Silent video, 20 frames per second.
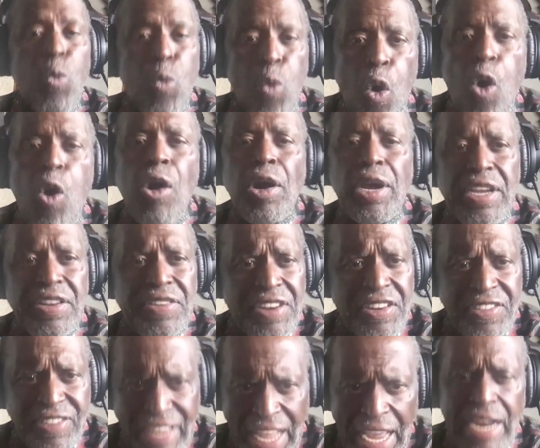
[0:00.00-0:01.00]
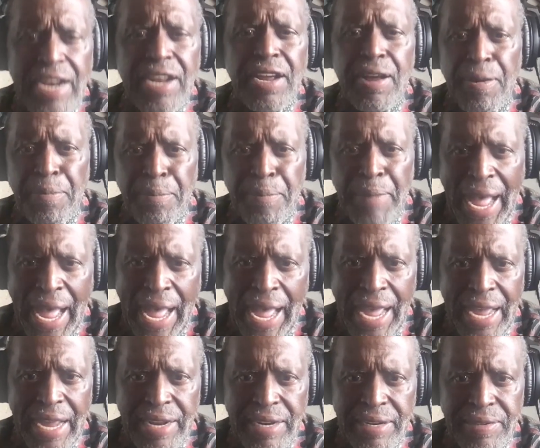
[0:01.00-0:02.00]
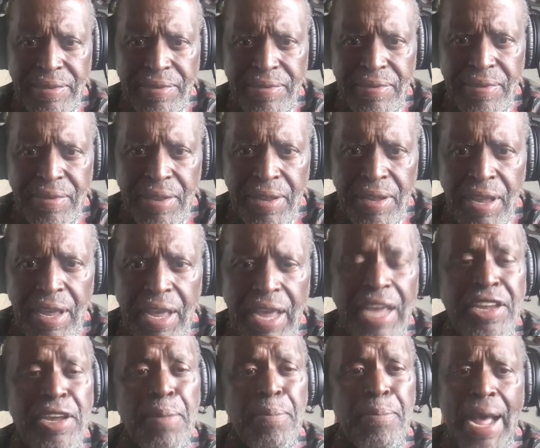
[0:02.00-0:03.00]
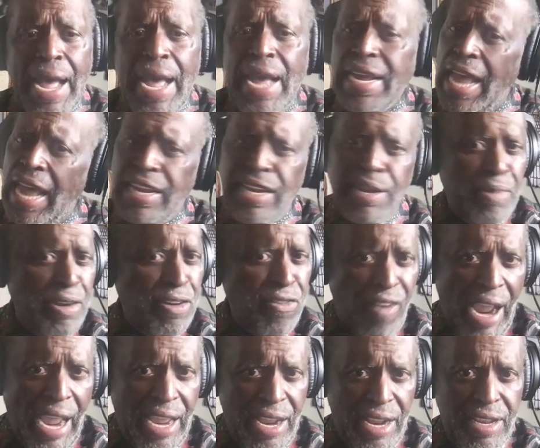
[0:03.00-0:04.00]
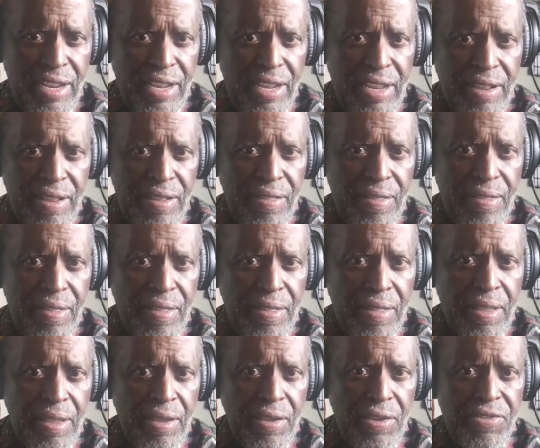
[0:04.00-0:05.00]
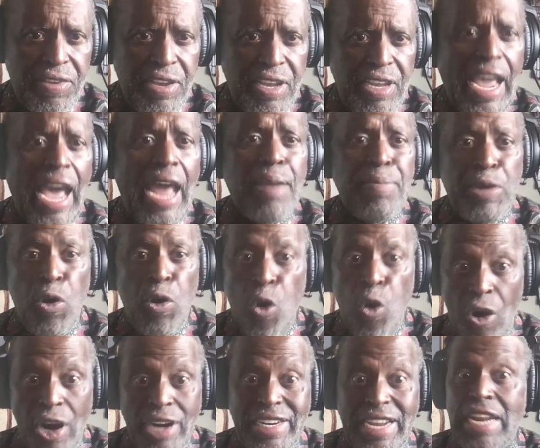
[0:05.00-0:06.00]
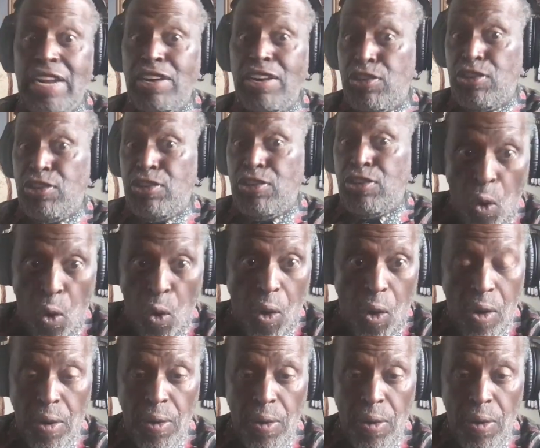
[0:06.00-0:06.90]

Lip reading: War is a state of mind, and your mind got to be right. You see, you got to be orientated to the war.